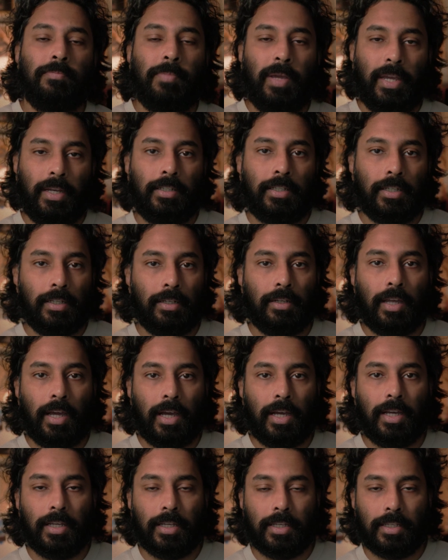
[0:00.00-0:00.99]
baked in
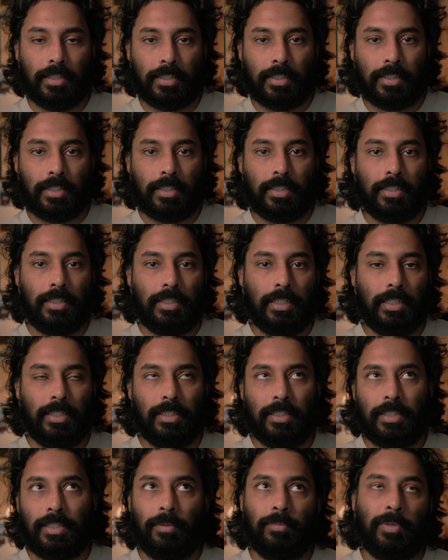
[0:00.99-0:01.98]
as in
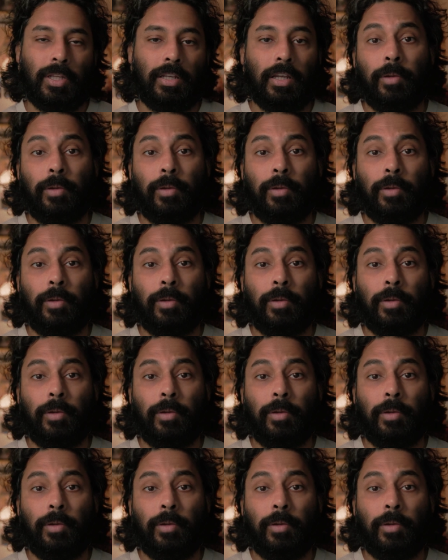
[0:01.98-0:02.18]
something